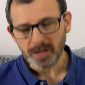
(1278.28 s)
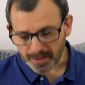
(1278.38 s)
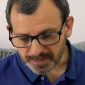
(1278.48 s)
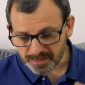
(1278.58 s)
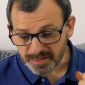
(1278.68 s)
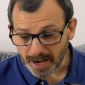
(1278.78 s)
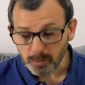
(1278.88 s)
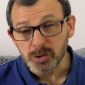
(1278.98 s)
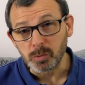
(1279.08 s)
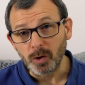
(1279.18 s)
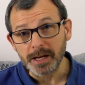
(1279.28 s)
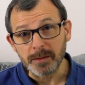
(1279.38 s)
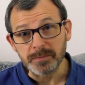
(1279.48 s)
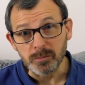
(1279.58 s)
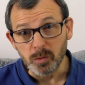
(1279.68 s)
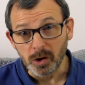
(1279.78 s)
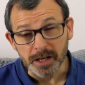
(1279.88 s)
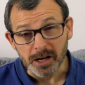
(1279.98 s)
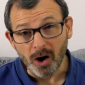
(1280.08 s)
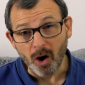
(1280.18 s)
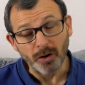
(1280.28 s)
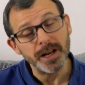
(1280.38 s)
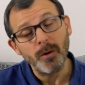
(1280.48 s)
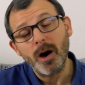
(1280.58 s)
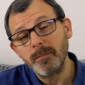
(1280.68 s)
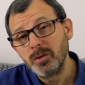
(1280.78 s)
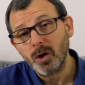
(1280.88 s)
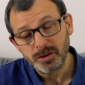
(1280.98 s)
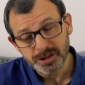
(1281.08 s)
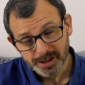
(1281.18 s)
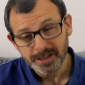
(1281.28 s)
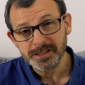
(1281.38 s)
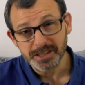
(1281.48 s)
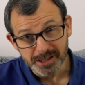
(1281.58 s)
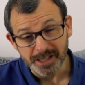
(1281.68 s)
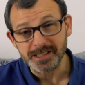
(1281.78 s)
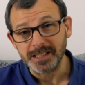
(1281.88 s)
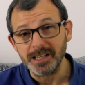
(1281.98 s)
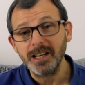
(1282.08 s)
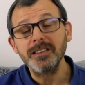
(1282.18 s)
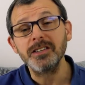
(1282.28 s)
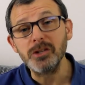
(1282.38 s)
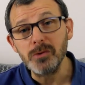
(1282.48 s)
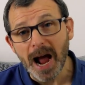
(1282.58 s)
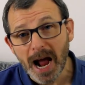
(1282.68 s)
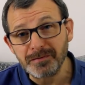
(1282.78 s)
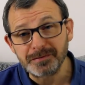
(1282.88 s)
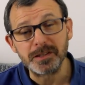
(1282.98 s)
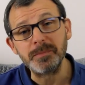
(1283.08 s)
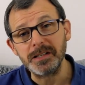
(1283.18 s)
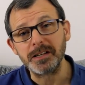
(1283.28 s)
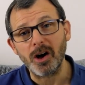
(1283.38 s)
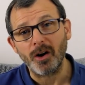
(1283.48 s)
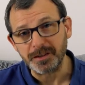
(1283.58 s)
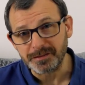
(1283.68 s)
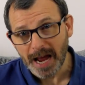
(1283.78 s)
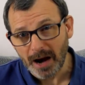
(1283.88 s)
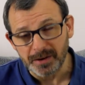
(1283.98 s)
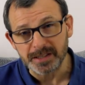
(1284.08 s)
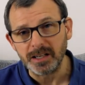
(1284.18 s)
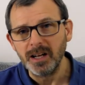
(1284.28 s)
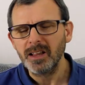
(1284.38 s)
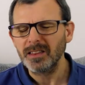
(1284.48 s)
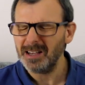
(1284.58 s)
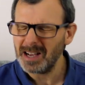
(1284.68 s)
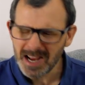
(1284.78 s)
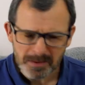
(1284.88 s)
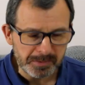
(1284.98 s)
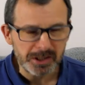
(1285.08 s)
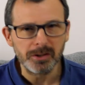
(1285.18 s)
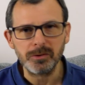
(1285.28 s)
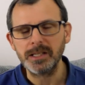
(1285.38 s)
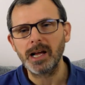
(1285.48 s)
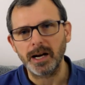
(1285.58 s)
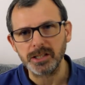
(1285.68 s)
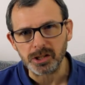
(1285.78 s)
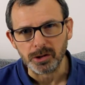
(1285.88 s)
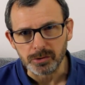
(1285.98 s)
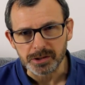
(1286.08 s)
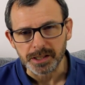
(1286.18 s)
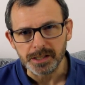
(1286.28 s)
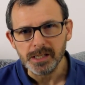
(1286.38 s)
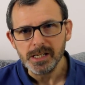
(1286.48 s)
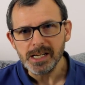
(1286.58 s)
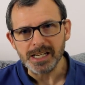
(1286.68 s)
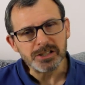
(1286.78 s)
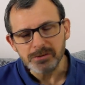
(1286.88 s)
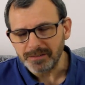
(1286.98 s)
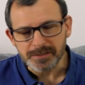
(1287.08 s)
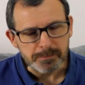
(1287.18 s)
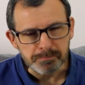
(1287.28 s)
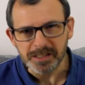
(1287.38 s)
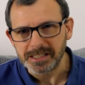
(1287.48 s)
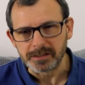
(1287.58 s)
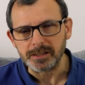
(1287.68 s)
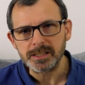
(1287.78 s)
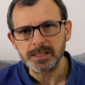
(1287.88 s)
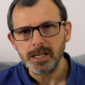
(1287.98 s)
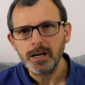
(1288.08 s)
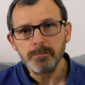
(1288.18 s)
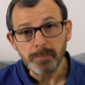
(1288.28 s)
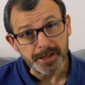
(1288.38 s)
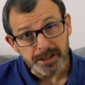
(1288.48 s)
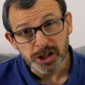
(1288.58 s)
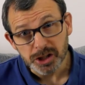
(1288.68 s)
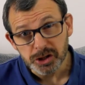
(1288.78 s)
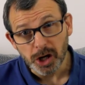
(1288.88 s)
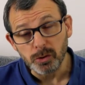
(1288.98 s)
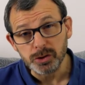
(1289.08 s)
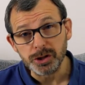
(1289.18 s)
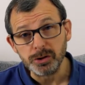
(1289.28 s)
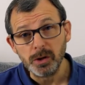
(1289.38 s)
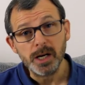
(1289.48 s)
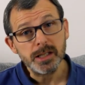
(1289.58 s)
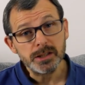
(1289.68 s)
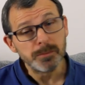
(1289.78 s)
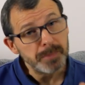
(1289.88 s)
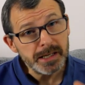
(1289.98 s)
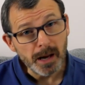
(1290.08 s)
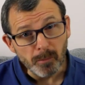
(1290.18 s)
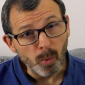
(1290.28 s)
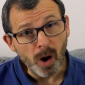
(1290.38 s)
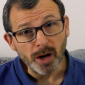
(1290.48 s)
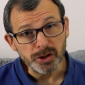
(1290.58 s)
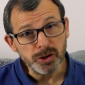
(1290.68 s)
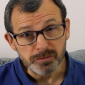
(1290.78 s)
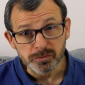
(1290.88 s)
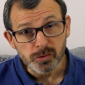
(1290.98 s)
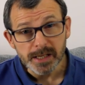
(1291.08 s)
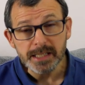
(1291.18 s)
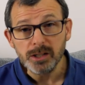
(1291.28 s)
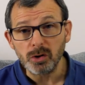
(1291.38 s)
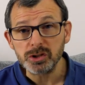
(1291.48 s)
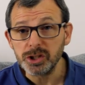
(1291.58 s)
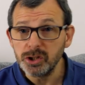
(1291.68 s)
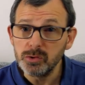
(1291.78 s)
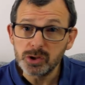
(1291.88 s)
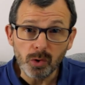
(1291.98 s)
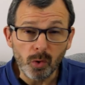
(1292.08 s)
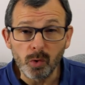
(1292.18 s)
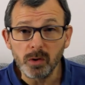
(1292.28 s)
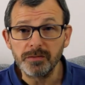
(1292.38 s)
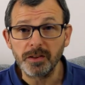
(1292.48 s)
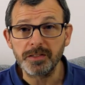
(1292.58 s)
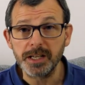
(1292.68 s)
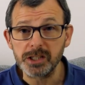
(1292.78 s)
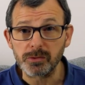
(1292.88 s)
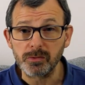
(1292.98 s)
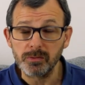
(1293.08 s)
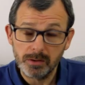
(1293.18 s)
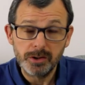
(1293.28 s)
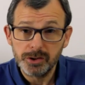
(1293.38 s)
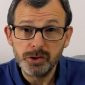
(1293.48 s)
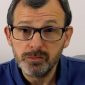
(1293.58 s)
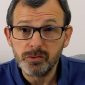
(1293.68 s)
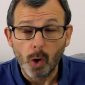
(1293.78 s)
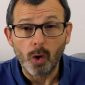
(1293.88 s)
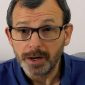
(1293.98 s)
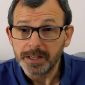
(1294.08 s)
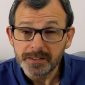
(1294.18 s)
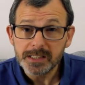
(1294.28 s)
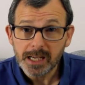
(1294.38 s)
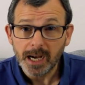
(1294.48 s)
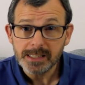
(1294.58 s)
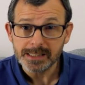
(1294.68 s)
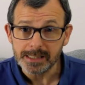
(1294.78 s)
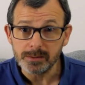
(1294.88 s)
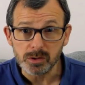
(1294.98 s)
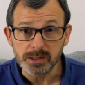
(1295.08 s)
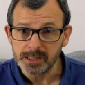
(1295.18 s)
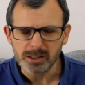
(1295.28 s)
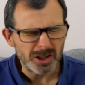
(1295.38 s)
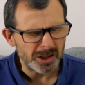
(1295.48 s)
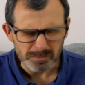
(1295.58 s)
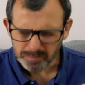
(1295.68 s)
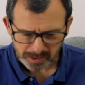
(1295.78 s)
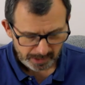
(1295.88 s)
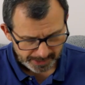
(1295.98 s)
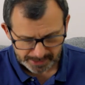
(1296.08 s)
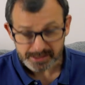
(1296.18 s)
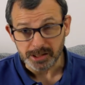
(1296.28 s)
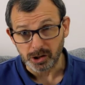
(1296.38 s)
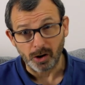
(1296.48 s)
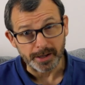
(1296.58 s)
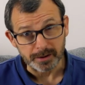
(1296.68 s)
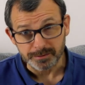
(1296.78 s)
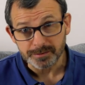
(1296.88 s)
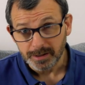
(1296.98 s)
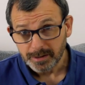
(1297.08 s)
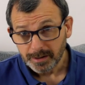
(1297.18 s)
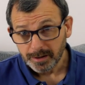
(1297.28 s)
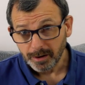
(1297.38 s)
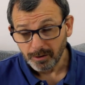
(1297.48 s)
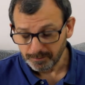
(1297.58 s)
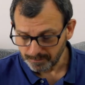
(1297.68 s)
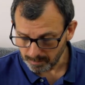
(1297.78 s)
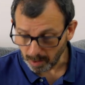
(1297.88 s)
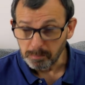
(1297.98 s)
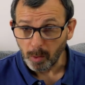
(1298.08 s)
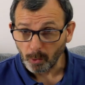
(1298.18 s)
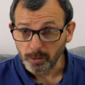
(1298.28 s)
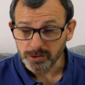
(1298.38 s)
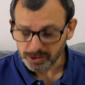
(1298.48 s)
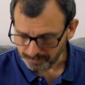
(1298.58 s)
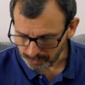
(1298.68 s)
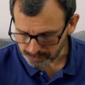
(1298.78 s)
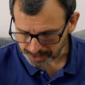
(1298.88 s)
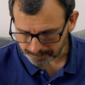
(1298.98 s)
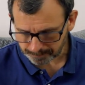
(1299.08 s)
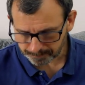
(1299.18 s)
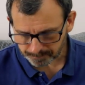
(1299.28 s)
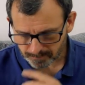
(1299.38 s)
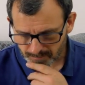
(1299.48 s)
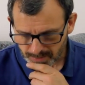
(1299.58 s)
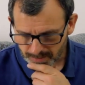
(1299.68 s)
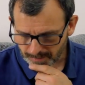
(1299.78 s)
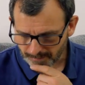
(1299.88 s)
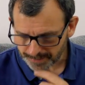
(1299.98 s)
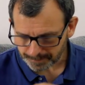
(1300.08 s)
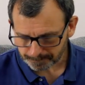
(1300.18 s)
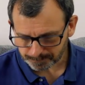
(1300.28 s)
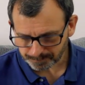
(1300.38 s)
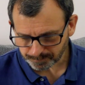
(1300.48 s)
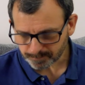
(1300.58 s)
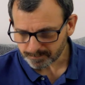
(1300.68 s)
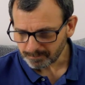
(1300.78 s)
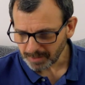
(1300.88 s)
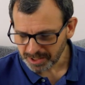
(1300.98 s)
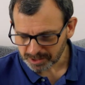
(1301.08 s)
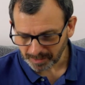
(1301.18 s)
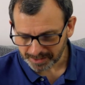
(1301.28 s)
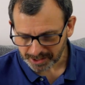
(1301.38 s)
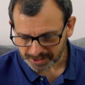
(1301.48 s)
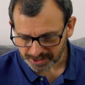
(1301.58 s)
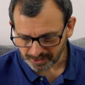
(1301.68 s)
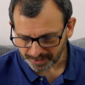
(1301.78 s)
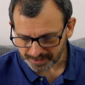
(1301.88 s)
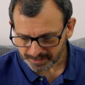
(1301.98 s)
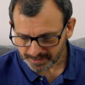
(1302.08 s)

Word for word: And that was what kept him working hard. Now, I'm not suggesting that you have to be the kind of character that absolutely hates losing and you have this bitterness, but it just shows you to be number one, you've really got to use all of the things that you've got. And in this case, it was this complete dislike of, of um, abhorrence of losing. All right. Next page, 89.